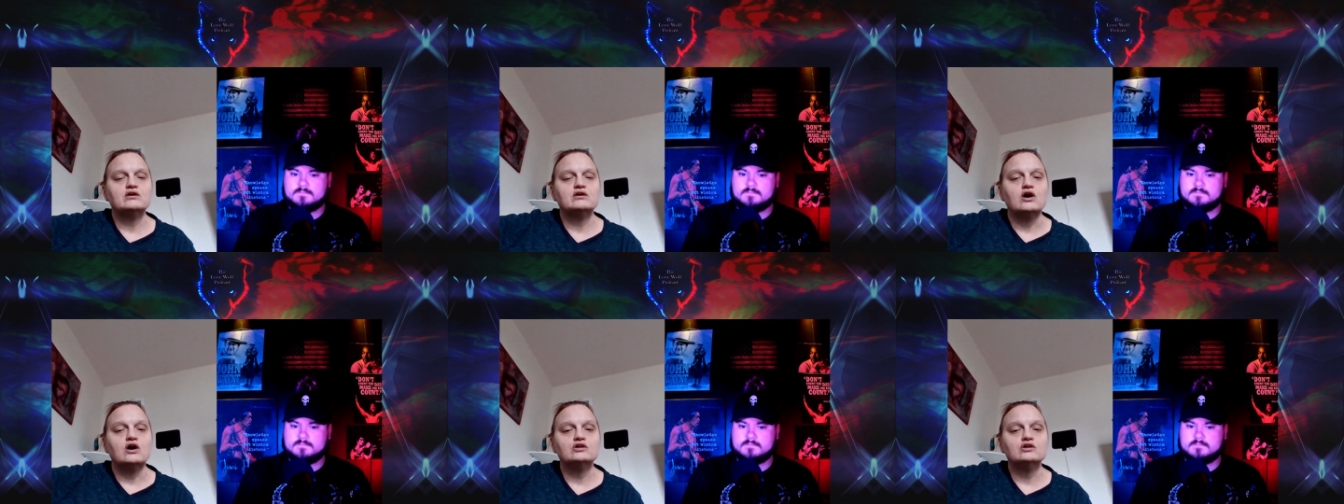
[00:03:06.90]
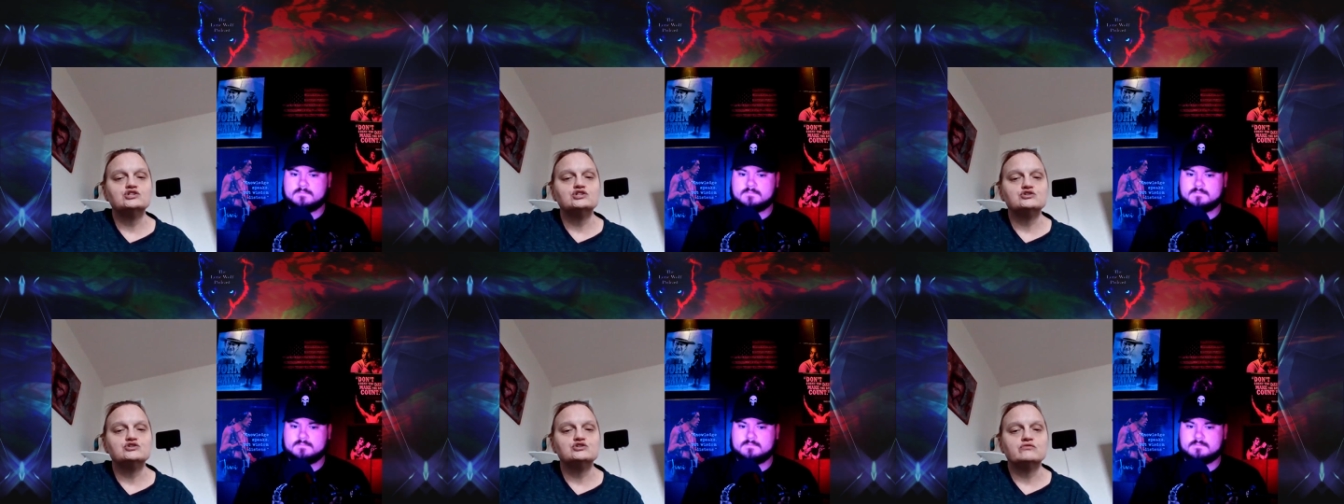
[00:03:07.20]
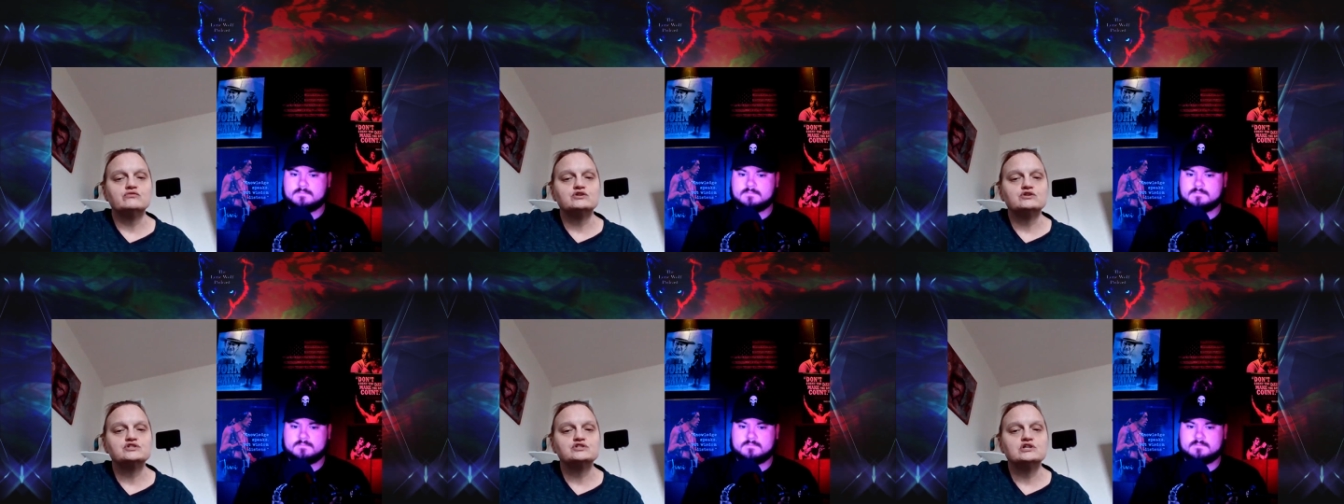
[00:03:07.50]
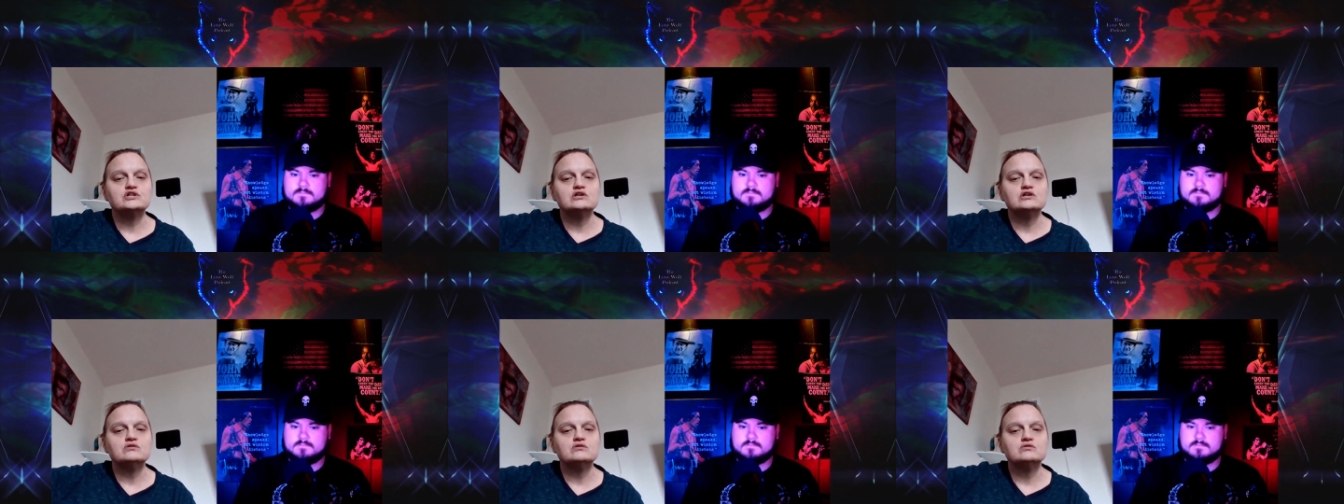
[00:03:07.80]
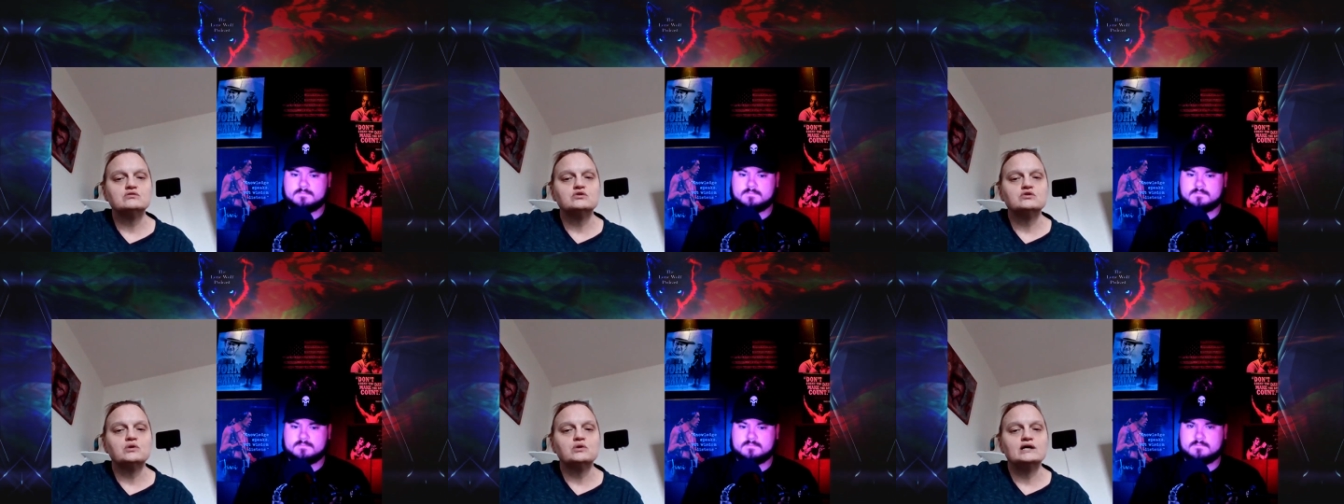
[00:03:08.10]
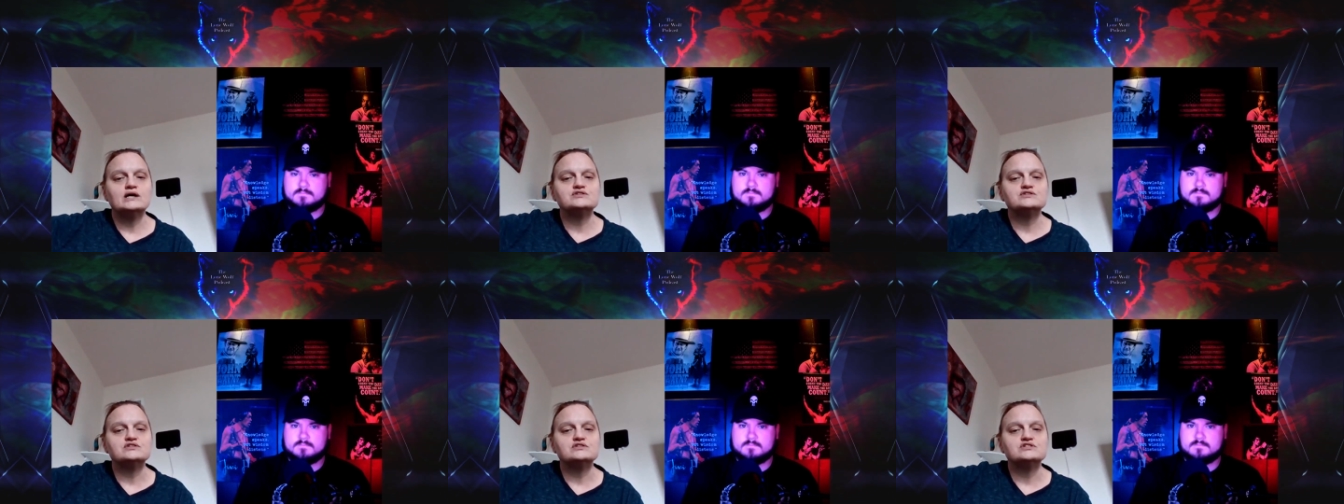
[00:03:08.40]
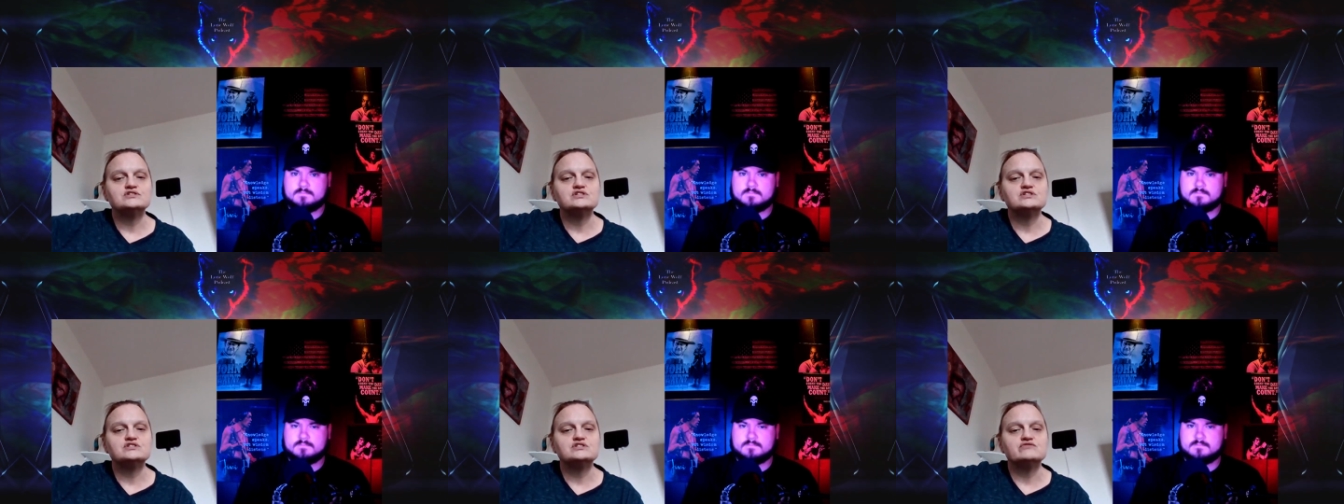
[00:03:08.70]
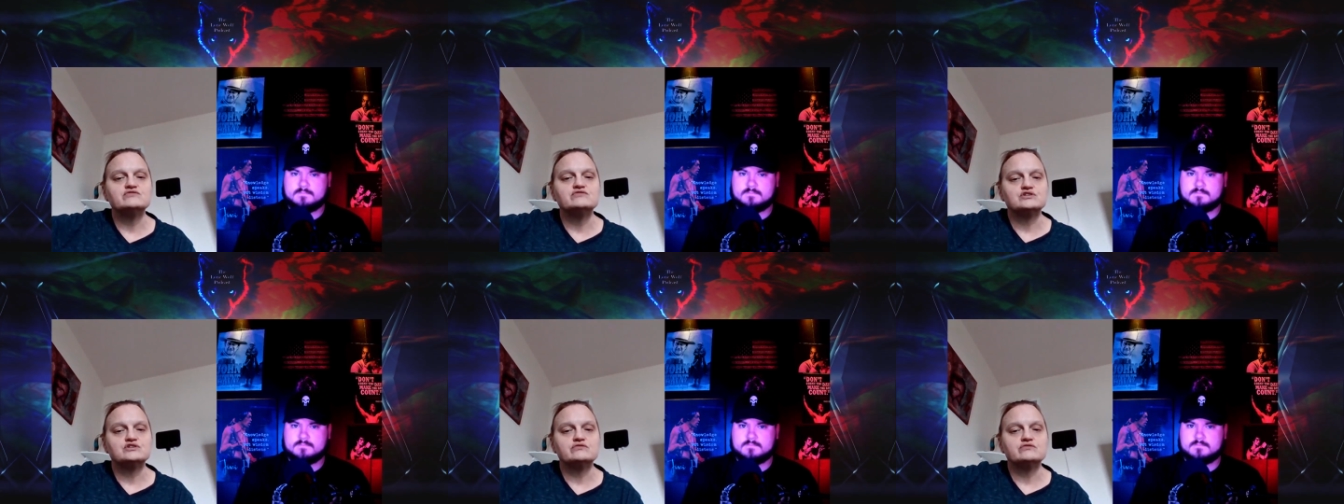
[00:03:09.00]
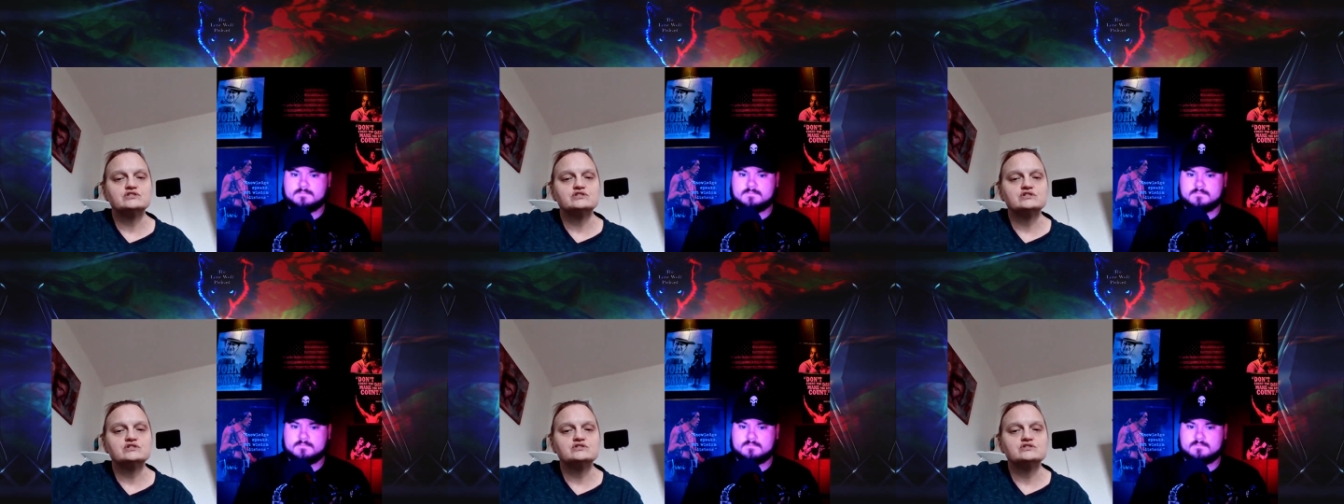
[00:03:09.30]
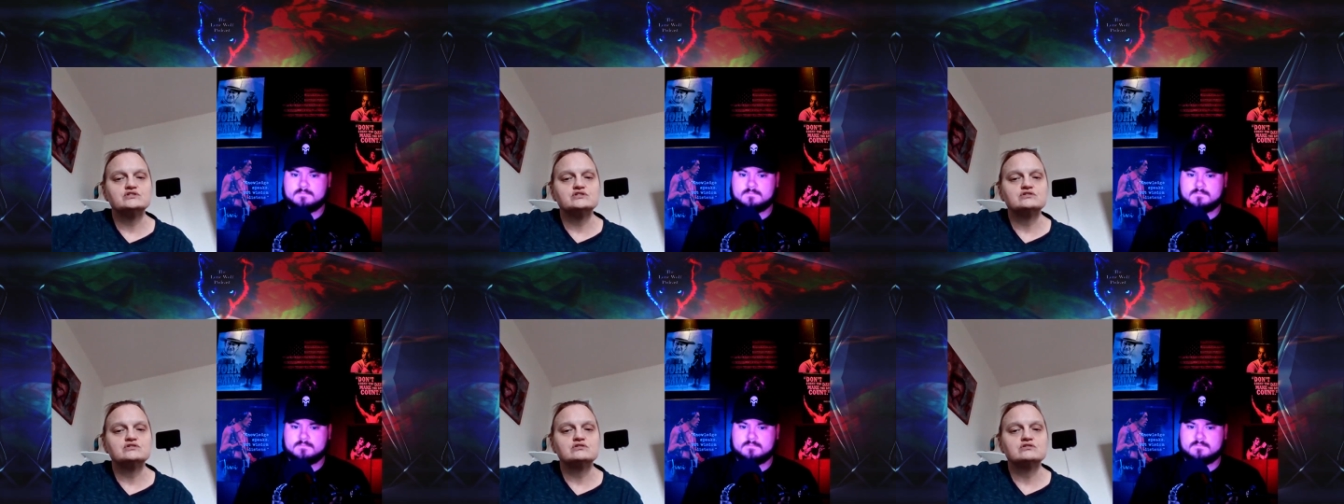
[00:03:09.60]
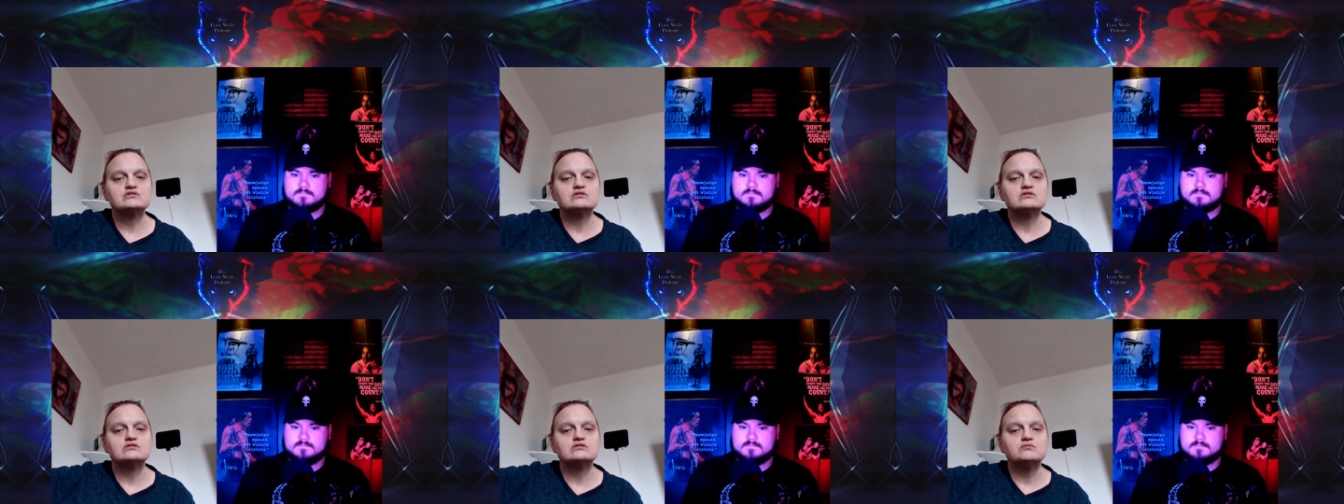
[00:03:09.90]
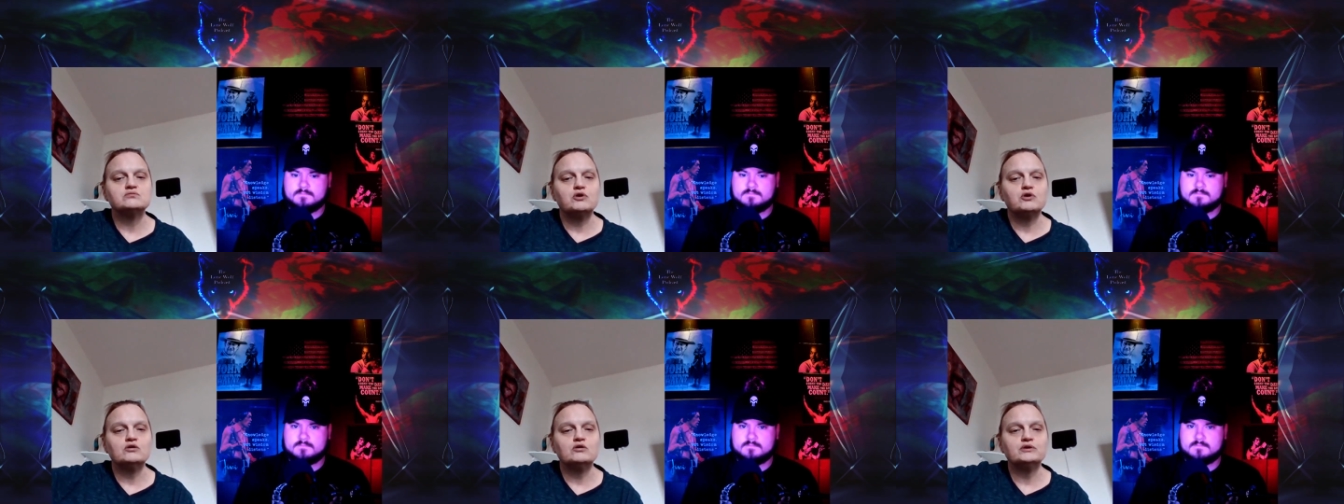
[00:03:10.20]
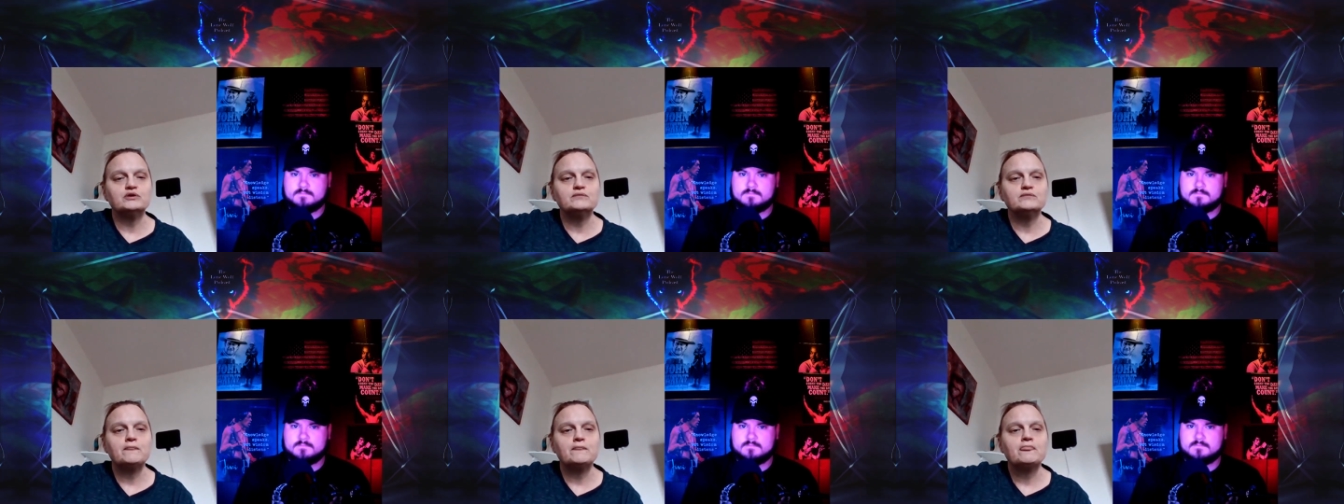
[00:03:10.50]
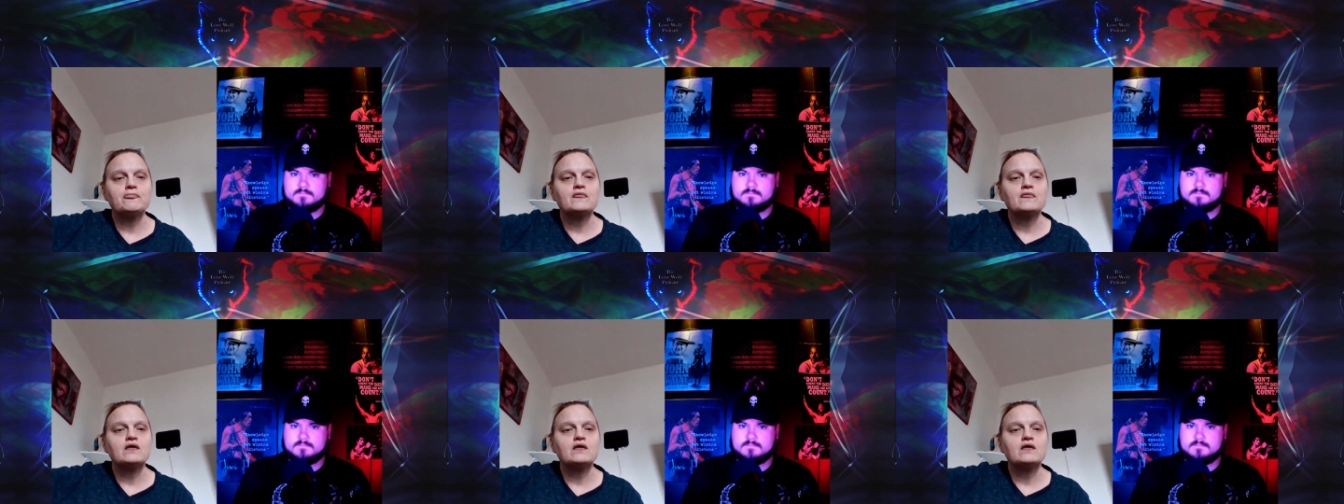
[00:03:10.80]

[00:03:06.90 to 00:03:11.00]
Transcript: a college university who has an assistive services department.